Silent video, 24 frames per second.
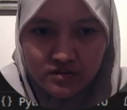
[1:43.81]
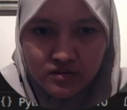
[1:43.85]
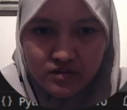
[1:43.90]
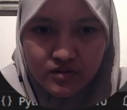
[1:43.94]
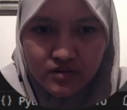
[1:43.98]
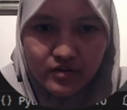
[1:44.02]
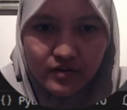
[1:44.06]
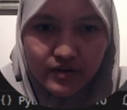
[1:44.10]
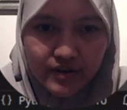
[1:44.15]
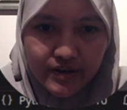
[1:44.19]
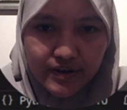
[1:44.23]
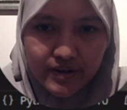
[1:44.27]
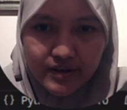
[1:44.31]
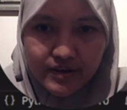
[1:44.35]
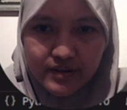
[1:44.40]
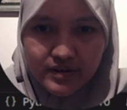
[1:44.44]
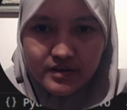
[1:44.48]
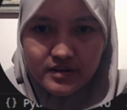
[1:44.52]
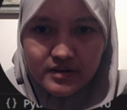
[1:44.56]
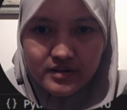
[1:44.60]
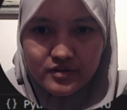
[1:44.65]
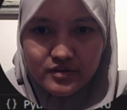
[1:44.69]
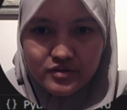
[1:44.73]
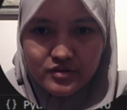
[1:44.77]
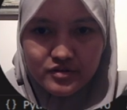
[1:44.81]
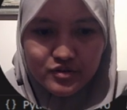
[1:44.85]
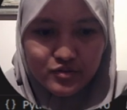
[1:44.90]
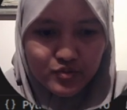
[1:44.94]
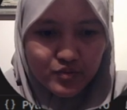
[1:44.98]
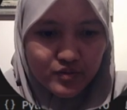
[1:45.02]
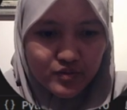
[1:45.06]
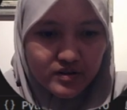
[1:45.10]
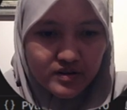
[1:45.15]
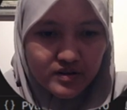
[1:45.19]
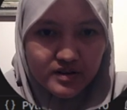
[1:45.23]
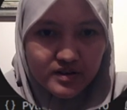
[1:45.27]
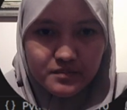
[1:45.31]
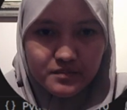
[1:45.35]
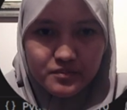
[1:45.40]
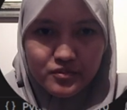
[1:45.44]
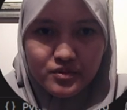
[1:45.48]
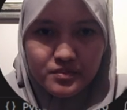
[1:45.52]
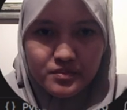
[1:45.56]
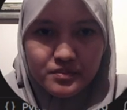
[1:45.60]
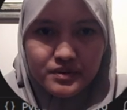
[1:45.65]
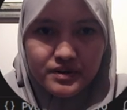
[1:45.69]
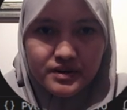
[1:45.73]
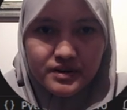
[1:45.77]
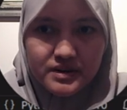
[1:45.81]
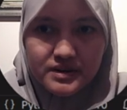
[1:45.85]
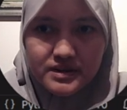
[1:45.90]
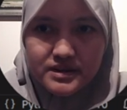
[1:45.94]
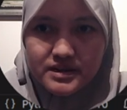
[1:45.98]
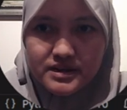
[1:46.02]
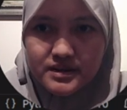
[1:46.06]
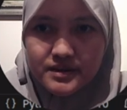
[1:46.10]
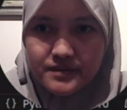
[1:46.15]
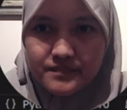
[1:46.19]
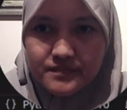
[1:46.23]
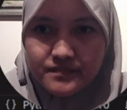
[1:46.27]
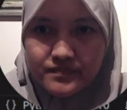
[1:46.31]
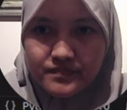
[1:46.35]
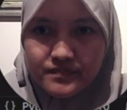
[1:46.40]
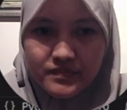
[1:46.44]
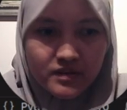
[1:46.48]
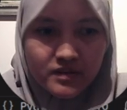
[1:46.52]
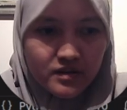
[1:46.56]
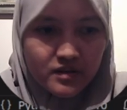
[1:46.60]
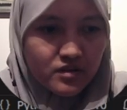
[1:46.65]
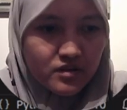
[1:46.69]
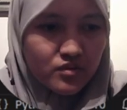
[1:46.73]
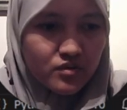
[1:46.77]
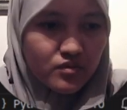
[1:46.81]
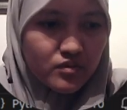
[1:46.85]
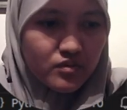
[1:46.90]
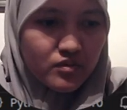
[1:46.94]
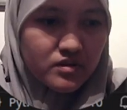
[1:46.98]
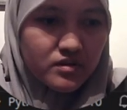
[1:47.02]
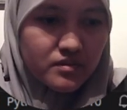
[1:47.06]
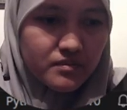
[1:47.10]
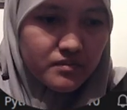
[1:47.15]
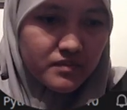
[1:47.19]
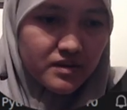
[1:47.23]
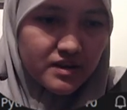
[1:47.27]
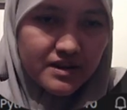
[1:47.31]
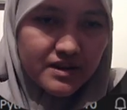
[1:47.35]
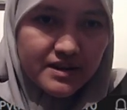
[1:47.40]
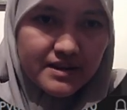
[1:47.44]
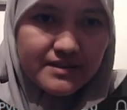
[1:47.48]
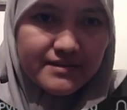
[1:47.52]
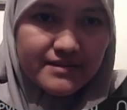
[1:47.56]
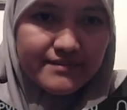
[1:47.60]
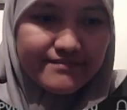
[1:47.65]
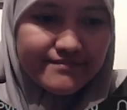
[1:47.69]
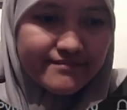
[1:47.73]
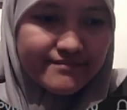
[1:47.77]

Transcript: Okay, it's working properly. Wait a minute.